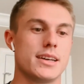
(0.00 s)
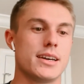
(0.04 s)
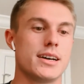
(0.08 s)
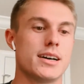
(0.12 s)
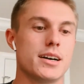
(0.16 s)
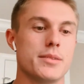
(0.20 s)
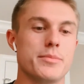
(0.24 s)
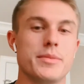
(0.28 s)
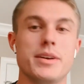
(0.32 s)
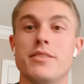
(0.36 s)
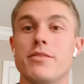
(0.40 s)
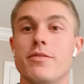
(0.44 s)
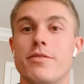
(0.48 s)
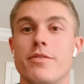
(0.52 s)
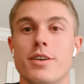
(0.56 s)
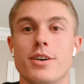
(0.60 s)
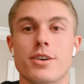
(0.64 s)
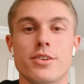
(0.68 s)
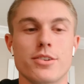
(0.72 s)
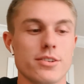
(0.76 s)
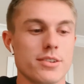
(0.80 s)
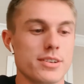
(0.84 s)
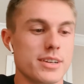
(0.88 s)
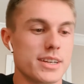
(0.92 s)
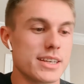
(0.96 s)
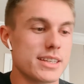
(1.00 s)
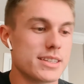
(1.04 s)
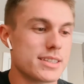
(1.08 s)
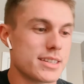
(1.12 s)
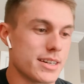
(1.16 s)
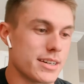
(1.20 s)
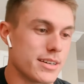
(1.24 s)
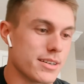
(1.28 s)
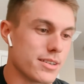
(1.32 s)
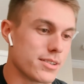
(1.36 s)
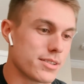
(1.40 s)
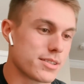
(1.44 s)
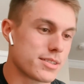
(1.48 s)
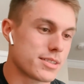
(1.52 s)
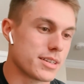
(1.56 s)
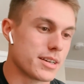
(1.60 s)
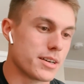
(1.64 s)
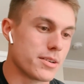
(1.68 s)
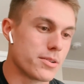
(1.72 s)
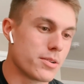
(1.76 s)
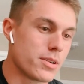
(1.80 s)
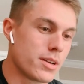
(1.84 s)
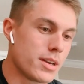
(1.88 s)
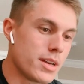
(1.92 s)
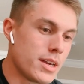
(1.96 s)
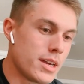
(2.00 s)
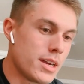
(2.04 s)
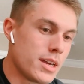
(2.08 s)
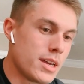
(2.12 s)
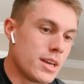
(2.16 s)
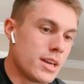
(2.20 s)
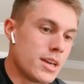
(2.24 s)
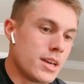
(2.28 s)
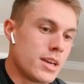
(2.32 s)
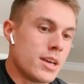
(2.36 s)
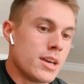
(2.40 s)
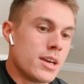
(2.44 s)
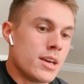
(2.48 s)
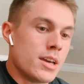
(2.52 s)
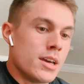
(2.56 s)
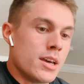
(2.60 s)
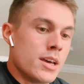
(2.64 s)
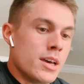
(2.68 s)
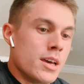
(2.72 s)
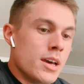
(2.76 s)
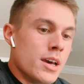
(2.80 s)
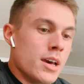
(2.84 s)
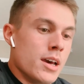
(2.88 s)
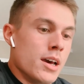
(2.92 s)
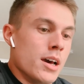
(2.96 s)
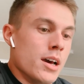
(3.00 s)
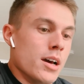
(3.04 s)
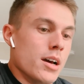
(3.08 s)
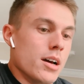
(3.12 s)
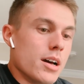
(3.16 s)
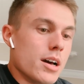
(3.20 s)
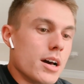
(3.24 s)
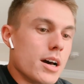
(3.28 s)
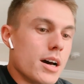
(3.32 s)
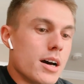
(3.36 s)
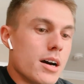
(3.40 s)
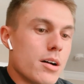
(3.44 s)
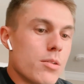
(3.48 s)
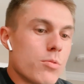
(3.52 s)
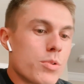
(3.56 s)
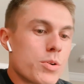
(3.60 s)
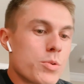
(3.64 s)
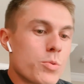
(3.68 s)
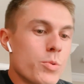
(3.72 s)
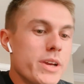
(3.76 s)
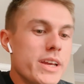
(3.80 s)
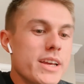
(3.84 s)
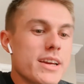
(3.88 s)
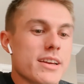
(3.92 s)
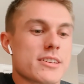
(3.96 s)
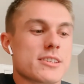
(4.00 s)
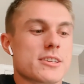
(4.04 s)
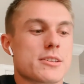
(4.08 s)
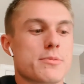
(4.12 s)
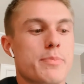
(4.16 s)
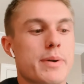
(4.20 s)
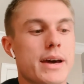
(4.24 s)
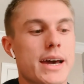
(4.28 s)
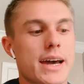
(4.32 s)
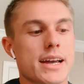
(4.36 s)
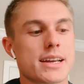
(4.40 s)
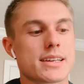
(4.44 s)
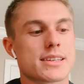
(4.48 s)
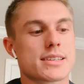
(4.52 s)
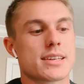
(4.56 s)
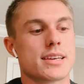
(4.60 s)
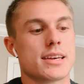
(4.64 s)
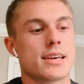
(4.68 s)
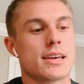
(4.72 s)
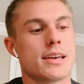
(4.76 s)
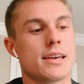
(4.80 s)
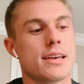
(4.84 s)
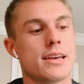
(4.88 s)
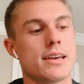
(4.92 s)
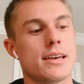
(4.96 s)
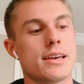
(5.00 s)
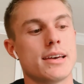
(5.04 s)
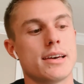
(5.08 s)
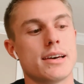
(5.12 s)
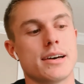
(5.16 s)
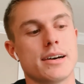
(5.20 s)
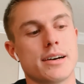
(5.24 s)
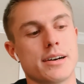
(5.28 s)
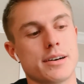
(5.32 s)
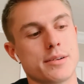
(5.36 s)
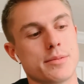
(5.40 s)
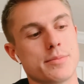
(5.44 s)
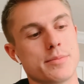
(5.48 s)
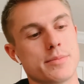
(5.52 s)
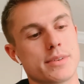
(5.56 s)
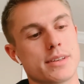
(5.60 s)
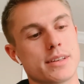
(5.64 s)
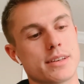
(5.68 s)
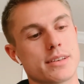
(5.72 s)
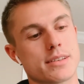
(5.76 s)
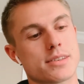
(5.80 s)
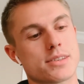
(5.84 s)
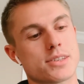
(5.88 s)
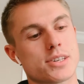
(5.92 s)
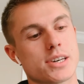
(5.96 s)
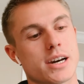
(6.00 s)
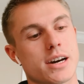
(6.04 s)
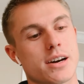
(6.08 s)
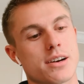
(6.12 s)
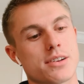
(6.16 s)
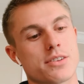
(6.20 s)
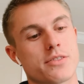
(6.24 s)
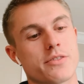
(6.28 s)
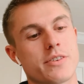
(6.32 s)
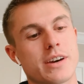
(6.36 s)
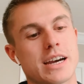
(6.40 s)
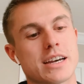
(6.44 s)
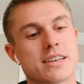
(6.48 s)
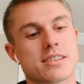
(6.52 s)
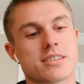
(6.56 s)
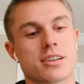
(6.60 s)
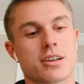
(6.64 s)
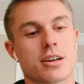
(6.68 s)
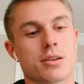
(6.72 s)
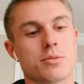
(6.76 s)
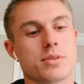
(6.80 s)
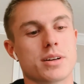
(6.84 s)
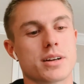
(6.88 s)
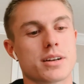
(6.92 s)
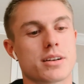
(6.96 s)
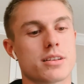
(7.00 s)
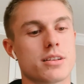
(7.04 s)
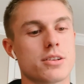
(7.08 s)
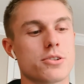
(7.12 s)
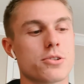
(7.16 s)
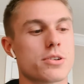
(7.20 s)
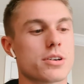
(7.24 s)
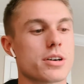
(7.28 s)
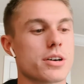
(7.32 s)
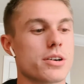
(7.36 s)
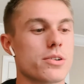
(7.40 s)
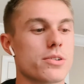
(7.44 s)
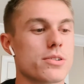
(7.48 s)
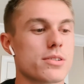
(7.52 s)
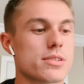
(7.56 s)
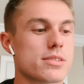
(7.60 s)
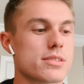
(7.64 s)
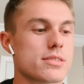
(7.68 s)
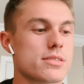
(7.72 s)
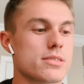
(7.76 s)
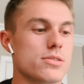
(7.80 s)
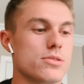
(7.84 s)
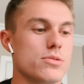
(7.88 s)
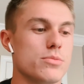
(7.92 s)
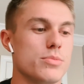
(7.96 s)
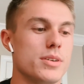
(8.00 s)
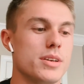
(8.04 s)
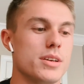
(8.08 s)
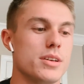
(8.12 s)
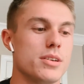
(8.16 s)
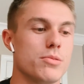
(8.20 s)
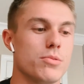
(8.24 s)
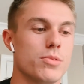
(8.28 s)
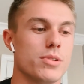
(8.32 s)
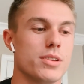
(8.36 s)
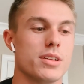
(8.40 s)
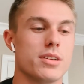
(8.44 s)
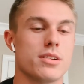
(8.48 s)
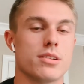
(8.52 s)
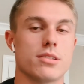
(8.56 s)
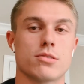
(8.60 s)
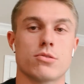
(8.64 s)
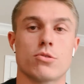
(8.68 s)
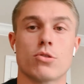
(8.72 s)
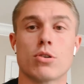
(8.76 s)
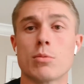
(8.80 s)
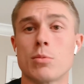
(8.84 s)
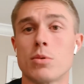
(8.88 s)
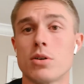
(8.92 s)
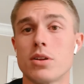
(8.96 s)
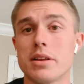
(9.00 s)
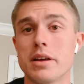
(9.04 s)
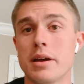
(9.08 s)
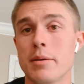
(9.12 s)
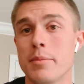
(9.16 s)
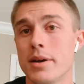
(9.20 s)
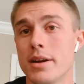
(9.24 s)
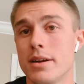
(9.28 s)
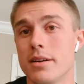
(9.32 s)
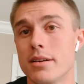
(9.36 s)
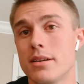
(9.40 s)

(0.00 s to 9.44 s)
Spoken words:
in further detail. So would we expect this child's fasting blood glucose to be within a normal limit,